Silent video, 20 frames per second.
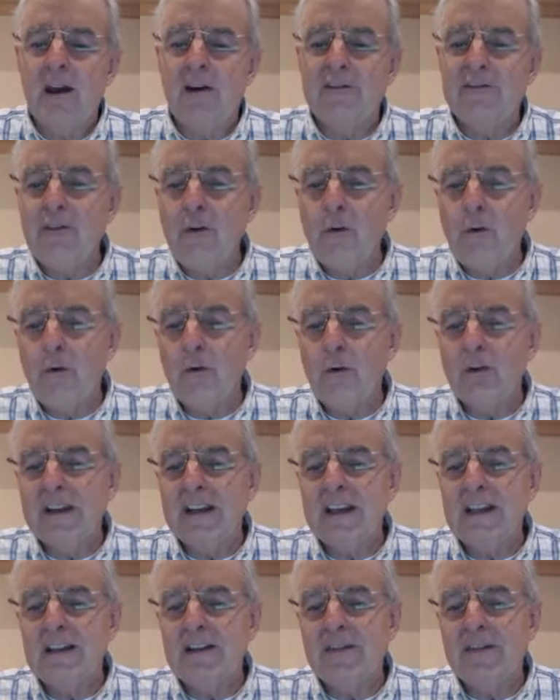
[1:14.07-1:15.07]
fall
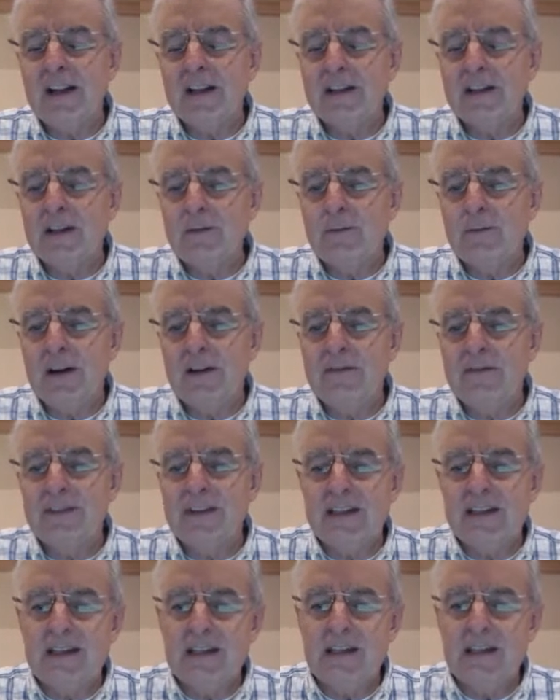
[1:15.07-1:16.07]
in the value of
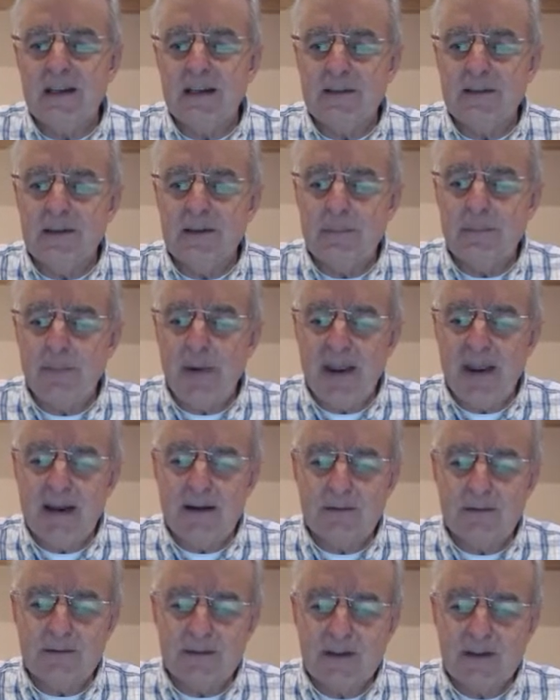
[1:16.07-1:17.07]
the
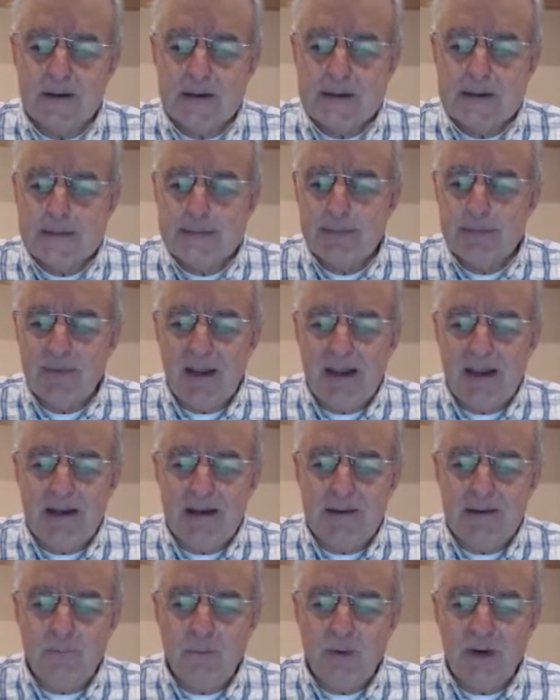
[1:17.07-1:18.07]
pound.
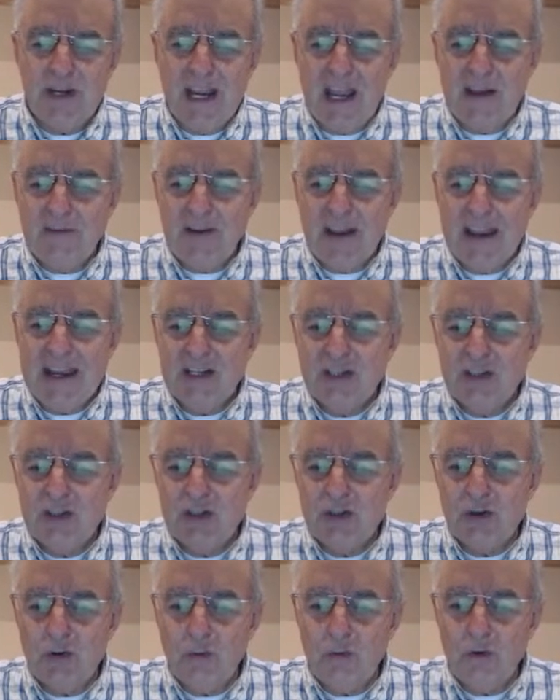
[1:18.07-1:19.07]
We have a
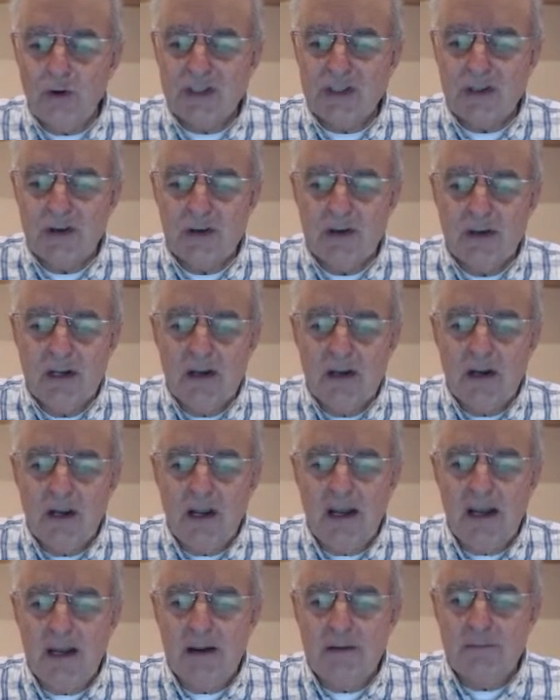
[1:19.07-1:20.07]
short
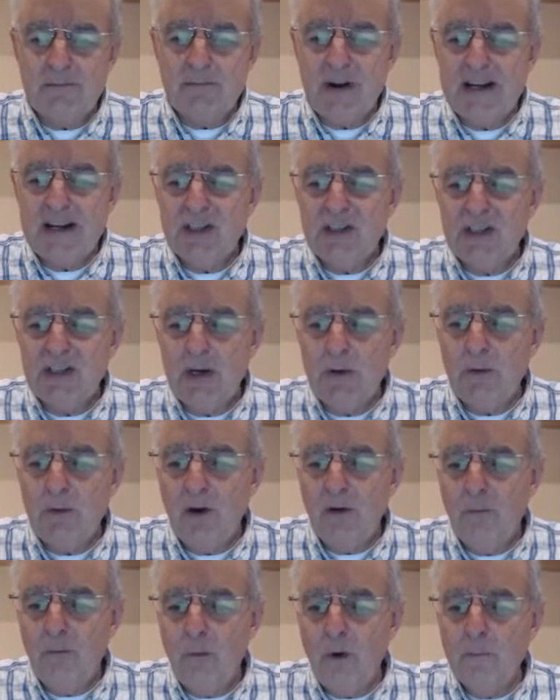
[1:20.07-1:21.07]
ratio
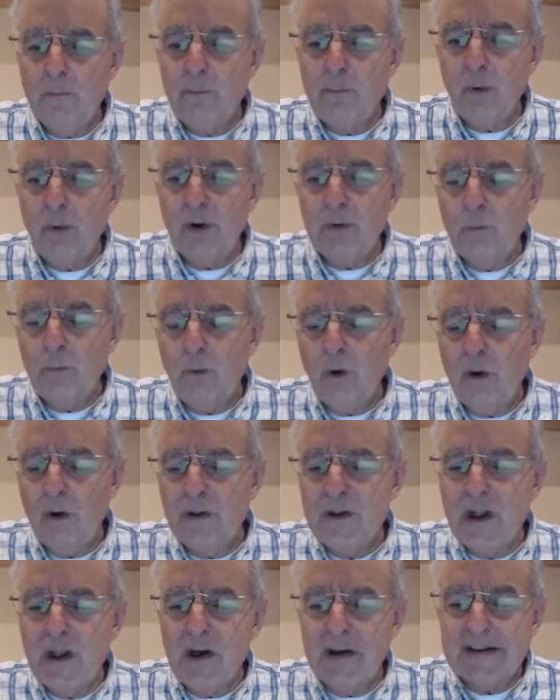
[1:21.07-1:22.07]
of
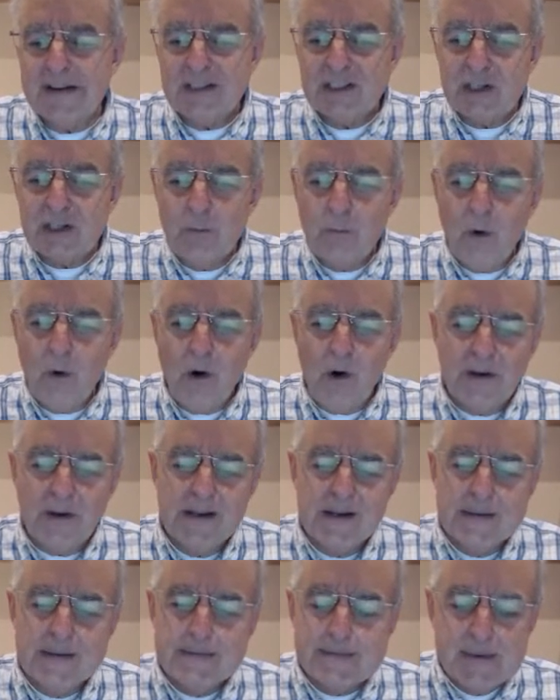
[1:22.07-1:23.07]
1.19 to
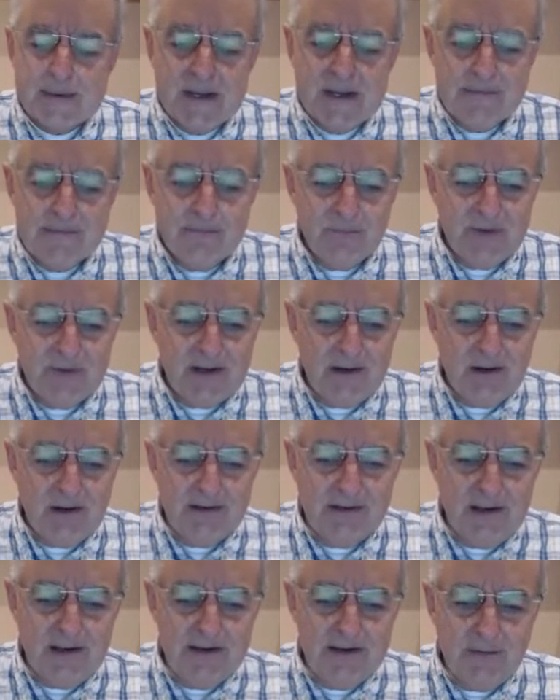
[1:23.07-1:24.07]
1. Now,
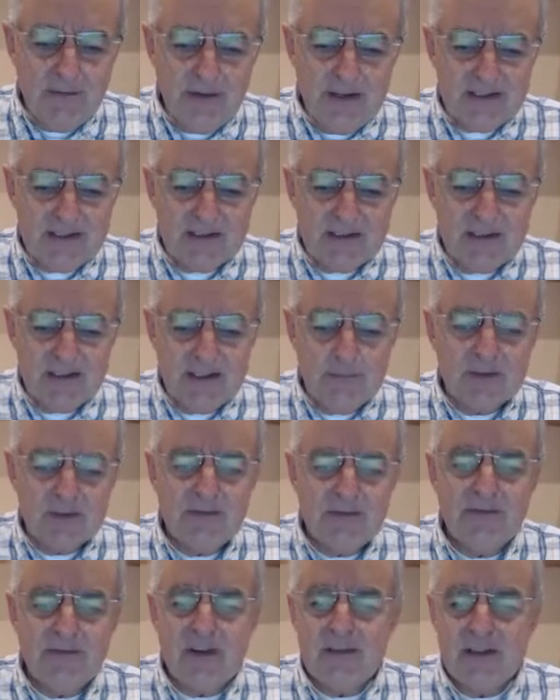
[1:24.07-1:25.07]
I know that
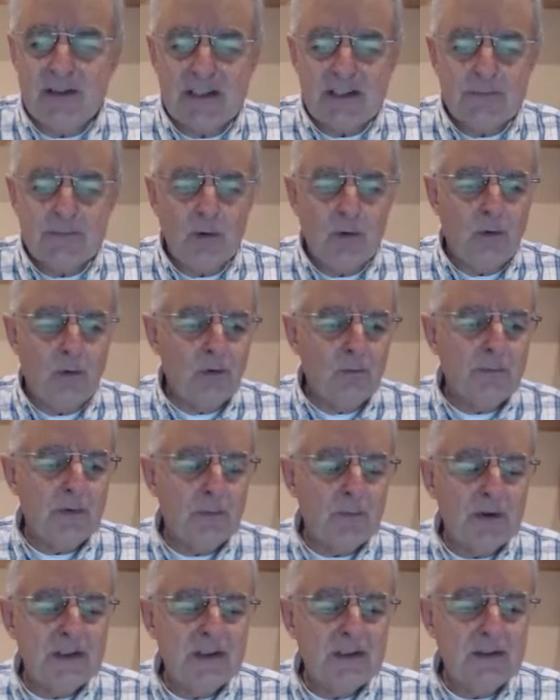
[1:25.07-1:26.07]
seems very small,
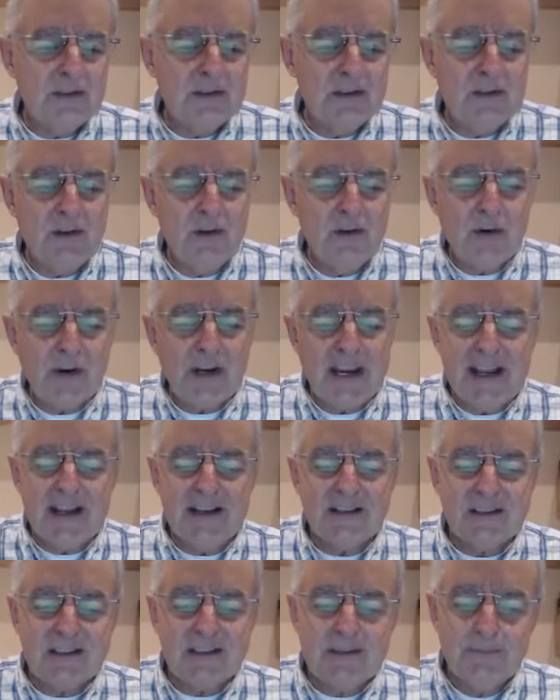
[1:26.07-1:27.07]
but when you look
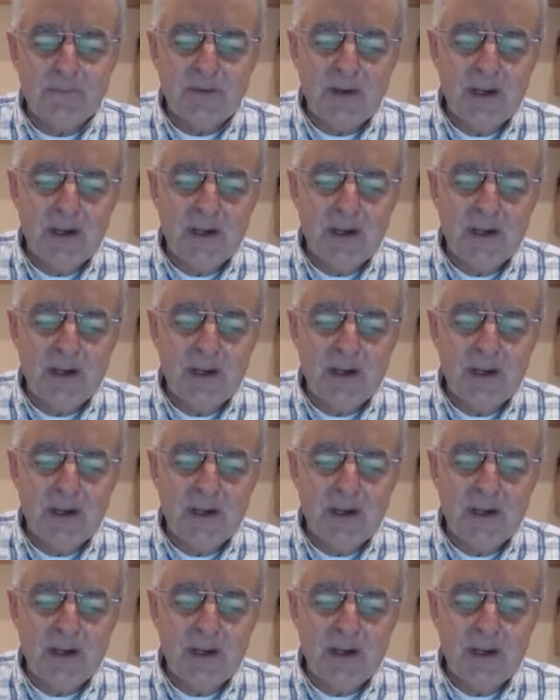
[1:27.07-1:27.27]
at